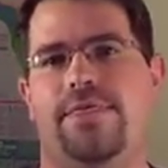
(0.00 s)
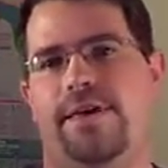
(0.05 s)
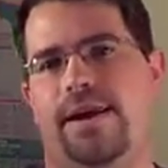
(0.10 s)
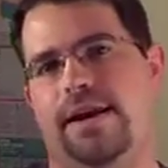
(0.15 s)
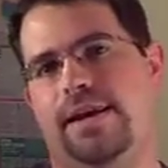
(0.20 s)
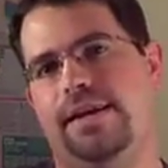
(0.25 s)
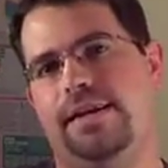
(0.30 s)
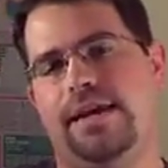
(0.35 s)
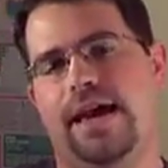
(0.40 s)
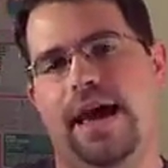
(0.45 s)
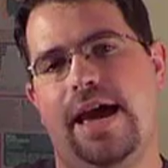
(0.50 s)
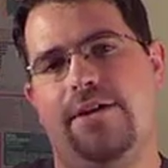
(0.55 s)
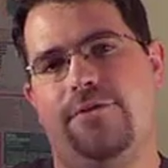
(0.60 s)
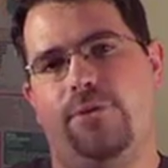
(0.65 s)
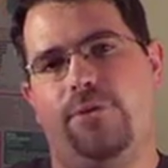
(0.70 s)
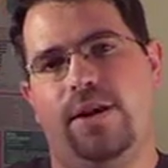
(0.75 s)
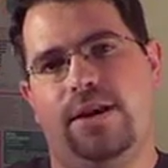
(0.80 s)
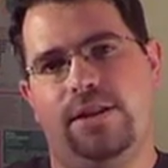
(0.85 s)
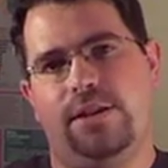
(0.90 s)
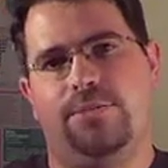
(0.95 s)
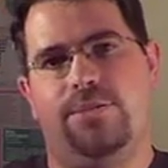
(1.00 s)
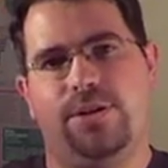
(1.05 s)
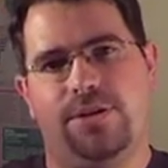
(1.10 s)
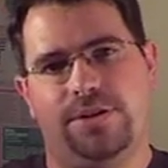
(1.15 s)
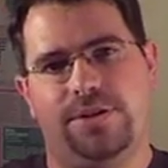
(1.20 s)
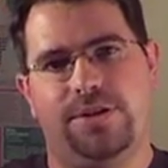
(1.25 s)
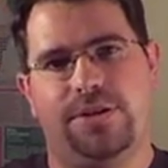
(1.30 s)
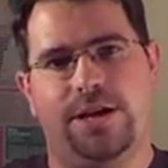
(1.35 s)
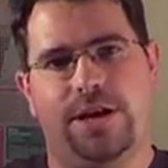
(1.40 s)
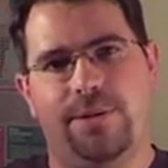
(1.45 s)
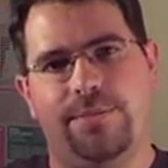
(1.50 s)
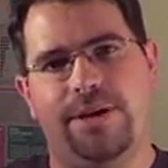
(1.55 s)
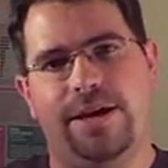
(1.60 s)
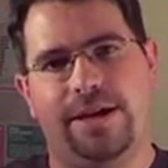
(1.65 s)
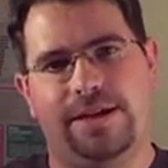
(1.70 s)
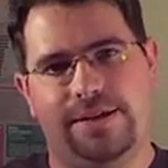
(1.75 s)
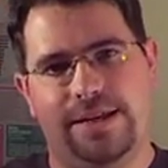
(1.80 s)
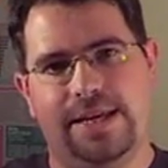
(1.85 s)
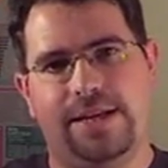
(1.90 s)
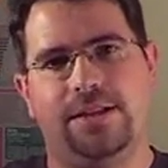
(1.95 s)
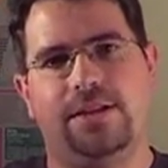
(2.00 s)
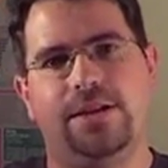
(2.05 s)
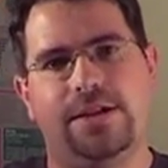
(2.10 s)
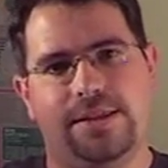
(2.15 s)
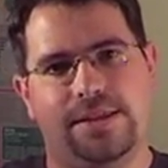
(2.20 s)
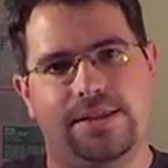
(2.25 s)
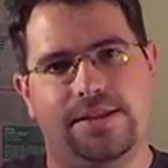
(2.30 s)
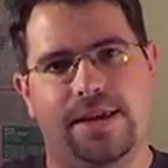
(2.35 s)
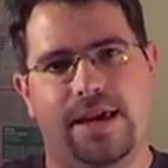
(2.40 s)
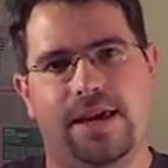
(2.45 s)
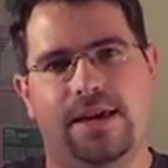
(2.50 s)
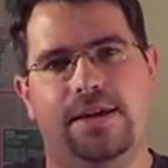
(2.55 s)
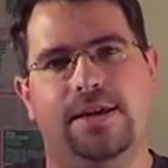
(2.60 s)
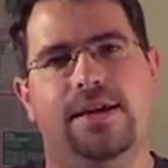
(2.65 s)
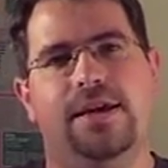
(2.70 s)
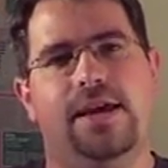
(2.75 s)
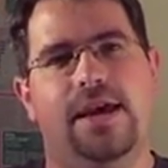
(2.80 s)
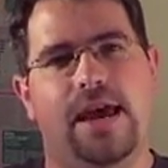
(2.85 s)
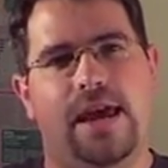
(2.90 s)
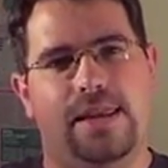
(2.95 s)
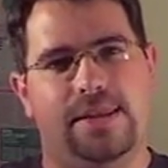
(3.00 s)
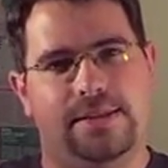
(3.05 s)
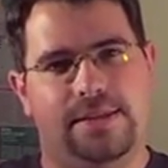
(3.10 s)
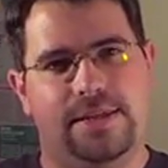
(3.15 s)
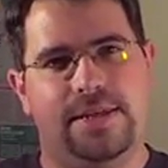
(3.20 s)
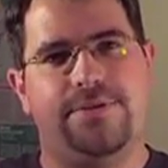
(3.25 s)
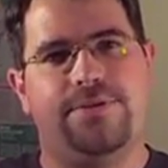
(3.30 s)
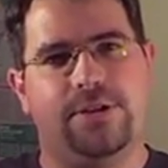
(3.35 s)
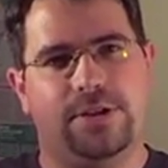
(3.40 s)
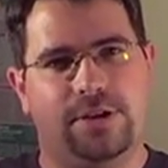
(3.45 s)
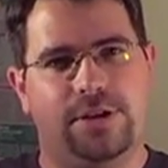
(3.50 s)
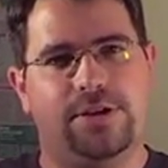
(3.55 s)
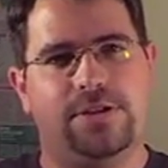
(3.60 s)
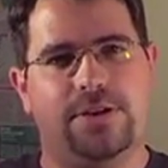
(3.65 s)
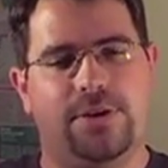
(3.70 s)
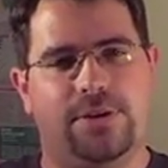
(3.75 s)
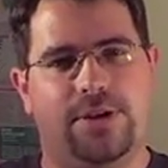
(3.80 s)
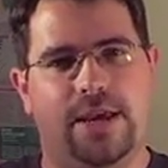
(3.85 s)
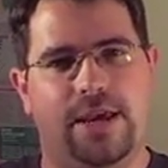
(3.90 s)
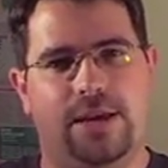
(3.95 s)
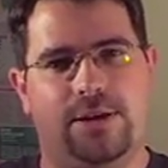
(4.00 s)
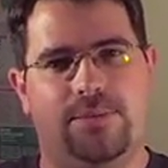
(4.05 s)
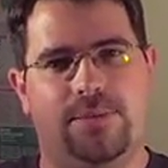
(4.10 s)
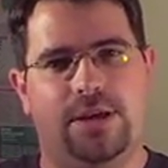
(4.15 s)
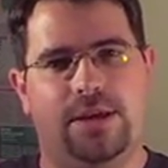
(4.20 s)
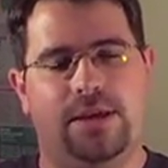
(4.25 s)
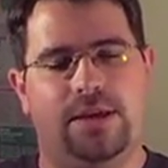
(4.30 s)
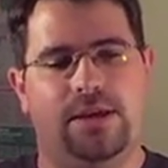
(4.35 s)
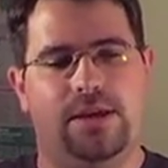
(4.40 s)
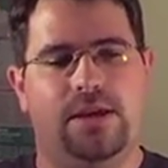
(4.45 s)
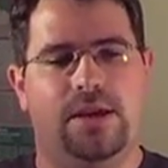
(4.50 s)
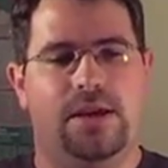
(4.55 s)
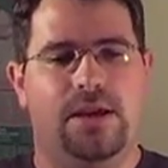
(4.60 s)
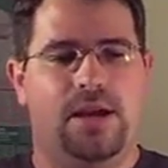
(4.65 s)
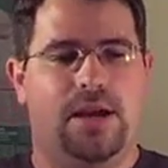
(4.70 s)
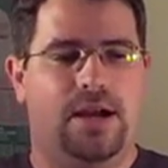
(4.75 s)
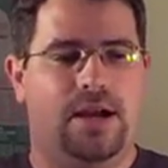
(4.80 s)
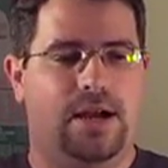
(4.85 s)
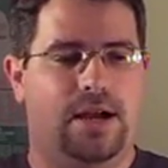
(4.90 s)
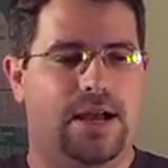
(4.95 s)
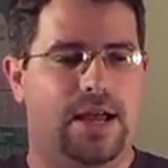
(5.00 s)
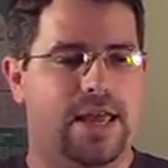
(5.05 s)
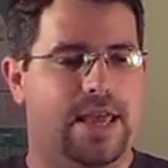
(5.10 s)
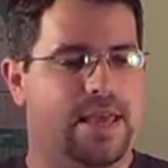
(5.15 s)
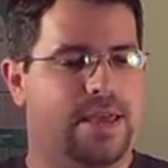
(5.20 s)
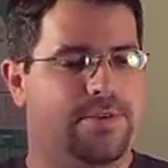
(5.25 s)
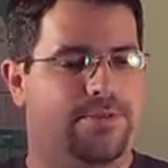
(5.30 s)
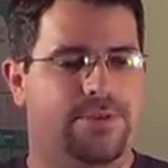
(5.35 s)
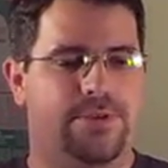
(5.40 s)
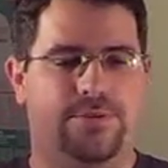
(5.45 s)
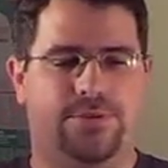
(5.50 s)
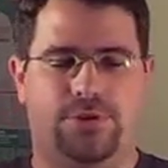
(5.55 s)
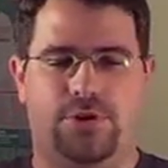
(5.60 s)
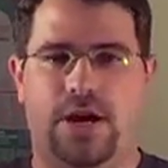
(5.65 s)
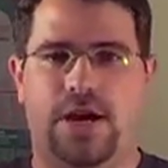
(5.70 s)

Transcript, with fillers: that I need to have a regular person come in and take a look at the site and see if it looks okay to me. Uh, if you've